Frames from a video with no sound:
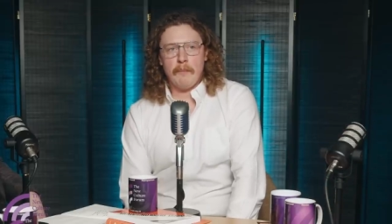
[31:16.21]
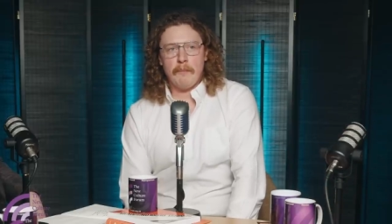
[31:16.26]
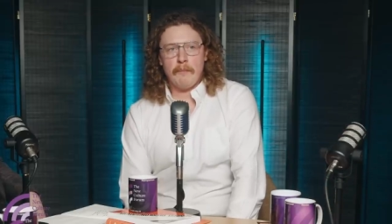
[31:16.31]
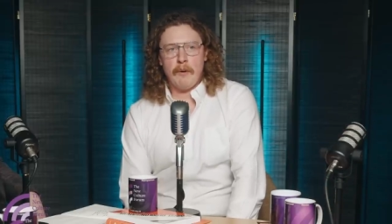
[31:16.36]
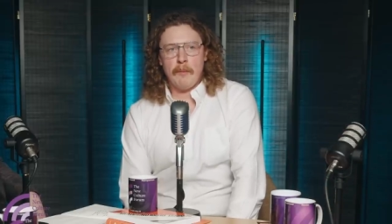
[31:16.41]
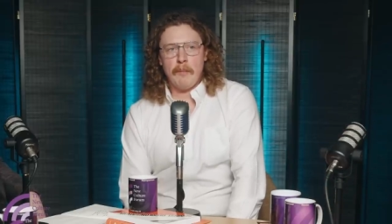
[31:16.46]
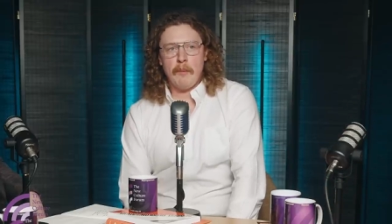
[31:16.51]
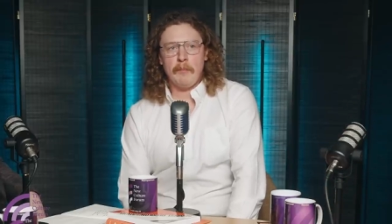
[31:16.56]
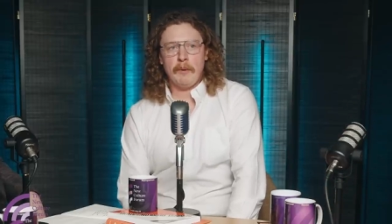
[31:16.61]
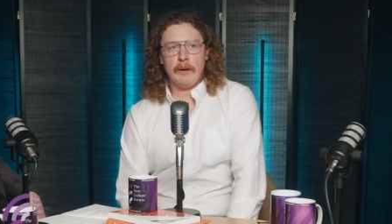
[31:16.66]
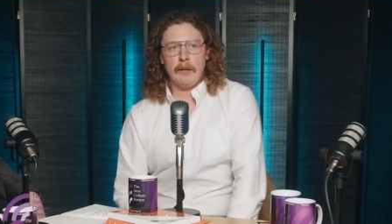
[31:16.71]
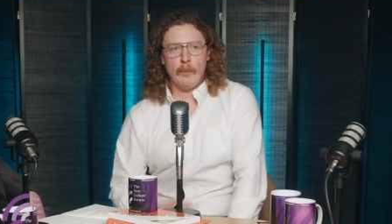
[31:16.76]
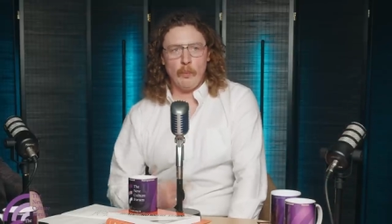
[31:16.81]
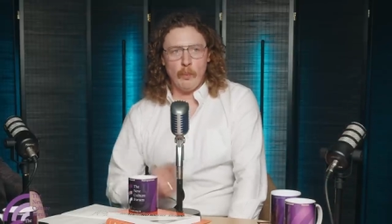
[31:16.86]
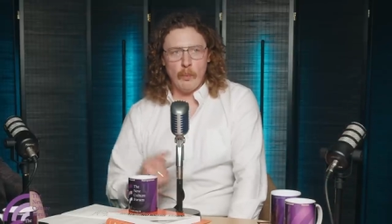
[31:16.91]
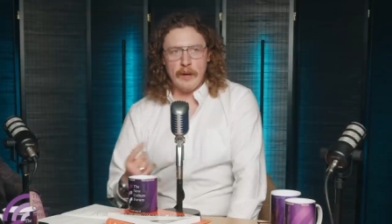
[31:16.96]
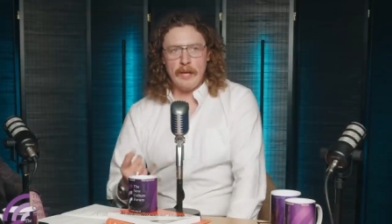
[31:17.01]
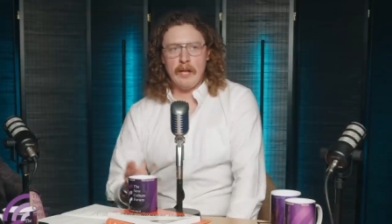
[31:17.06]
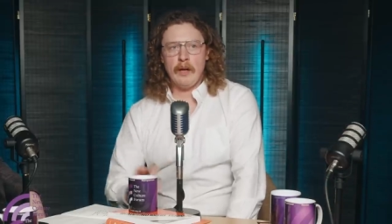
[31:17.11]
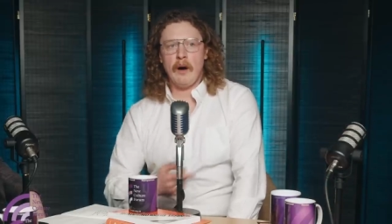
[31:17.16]
probably
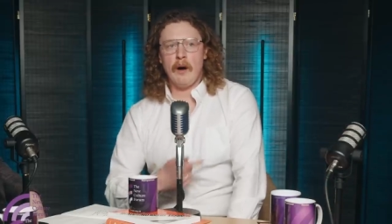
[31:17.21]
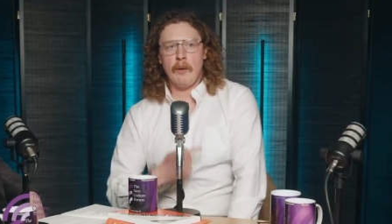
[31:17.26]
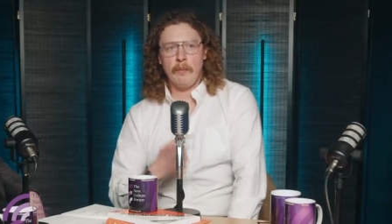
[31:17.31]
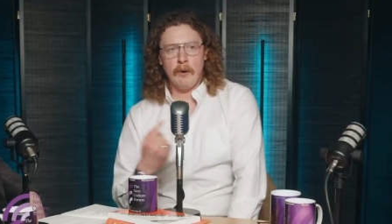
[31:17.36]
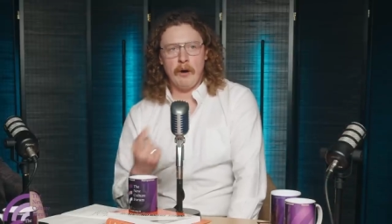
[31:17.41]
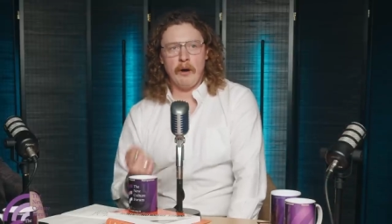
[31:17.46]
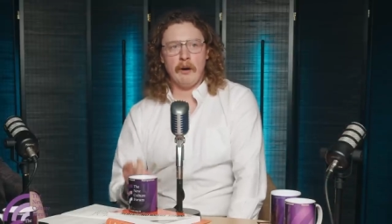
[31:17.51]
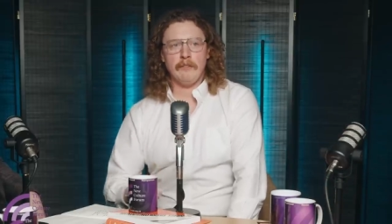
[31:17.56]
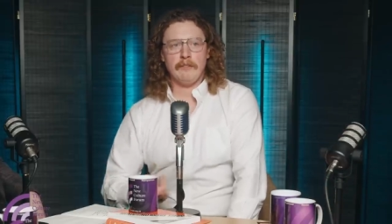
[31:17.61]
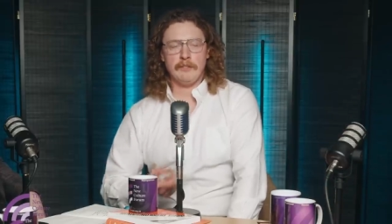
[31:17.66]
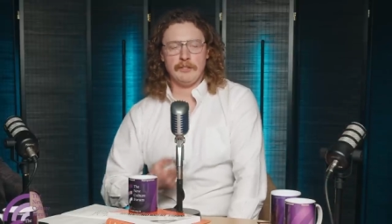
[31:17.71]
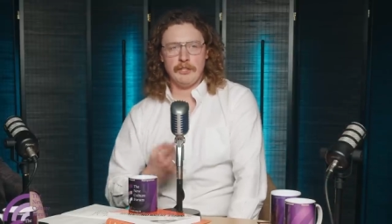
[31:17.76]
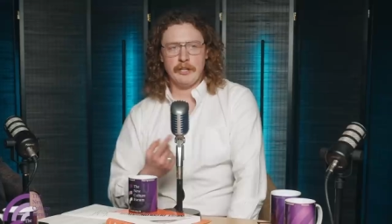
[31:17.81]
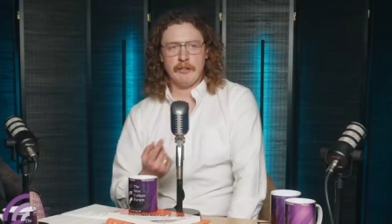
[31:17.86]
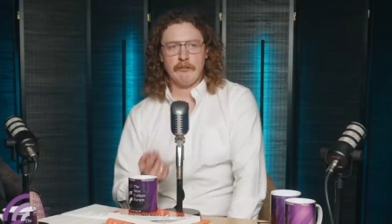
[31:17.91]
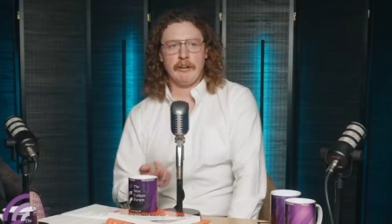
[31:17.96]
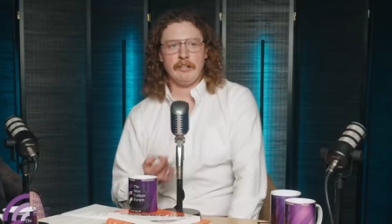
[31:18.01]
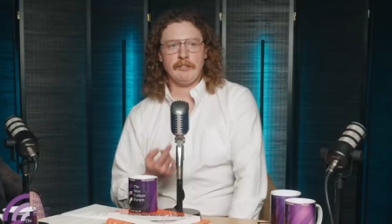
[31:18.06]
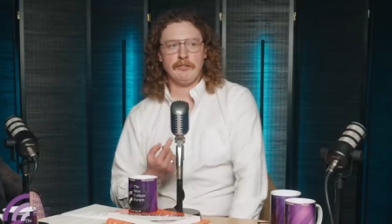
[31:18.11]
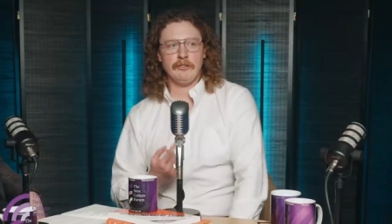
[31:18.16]
we are part of a
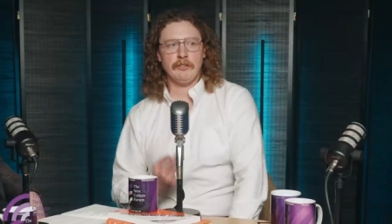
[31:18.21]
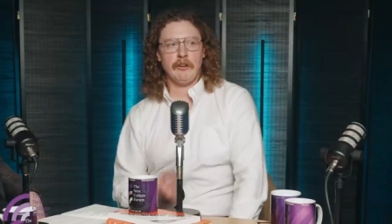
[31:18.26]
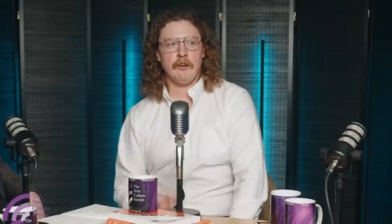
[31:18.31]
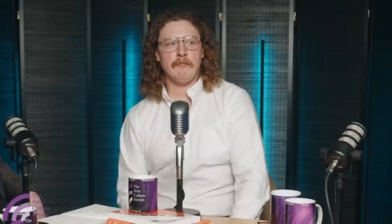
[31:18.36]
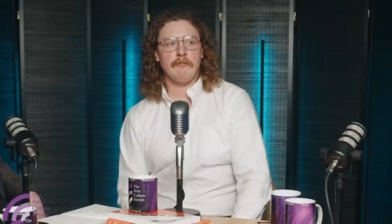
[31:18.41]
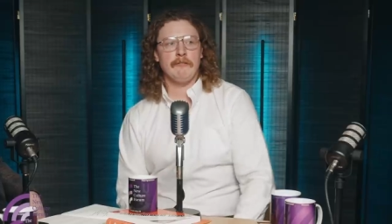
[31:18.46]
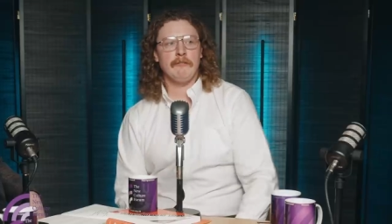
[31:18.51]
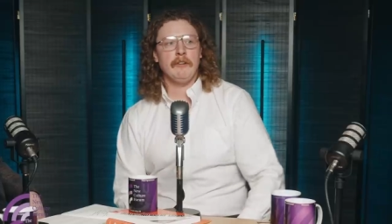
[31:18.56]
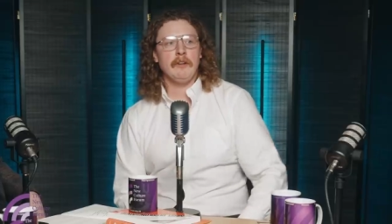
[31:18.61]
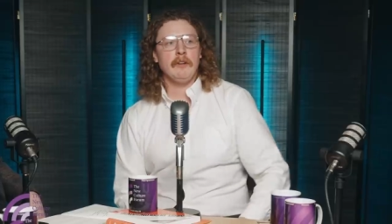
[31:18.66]
generation of